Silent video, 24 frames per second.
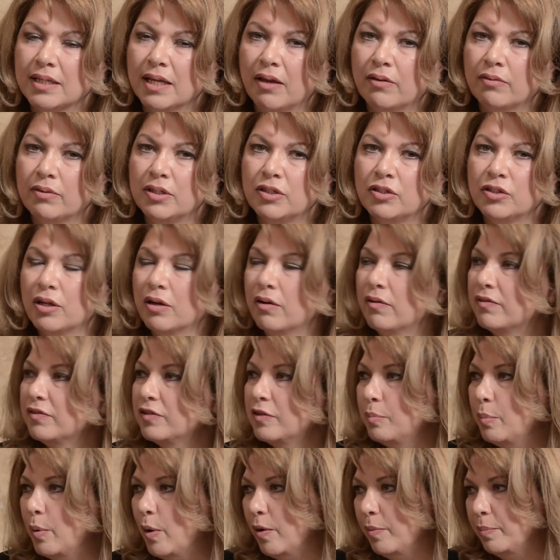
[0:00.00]
County Sheriff
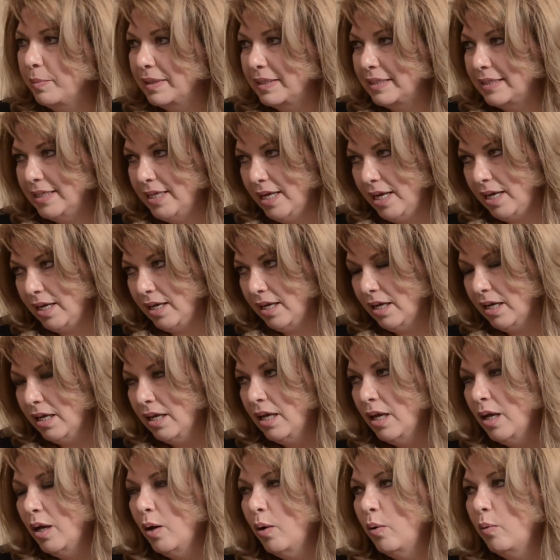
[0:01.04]
Department take
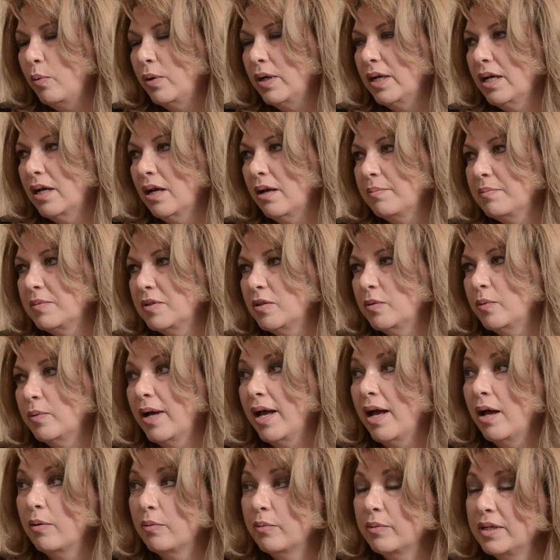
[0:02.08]
when it comes to
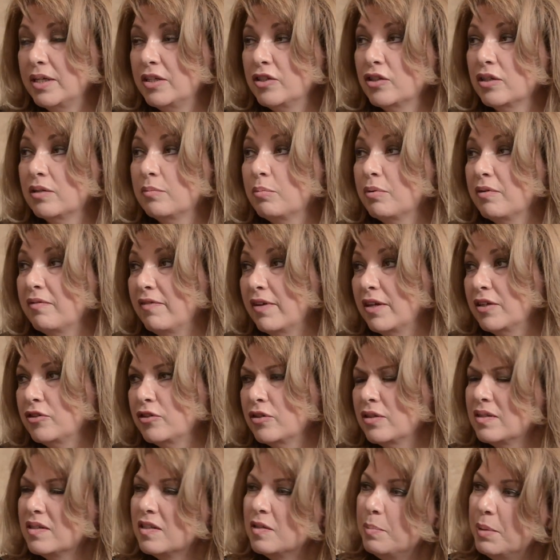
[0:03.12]
outreach and
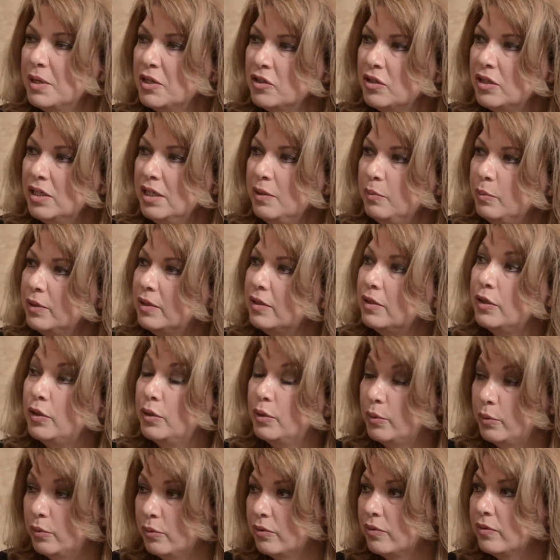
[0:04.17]
prevention, especially with the
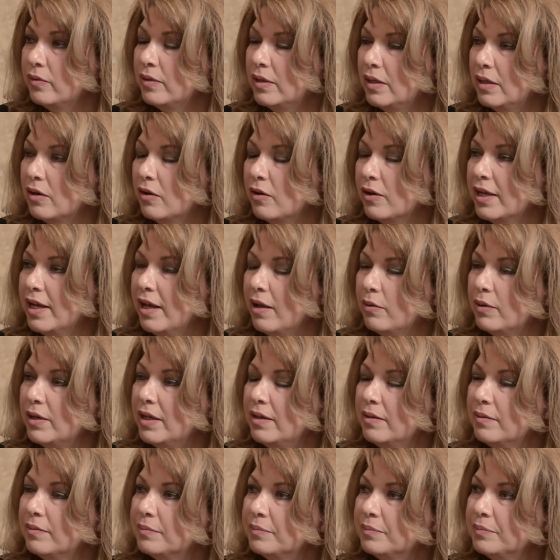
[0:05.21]
youth in our
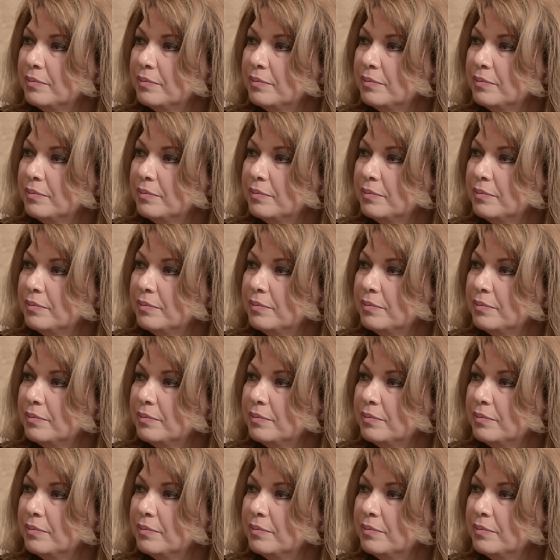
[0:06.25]
county?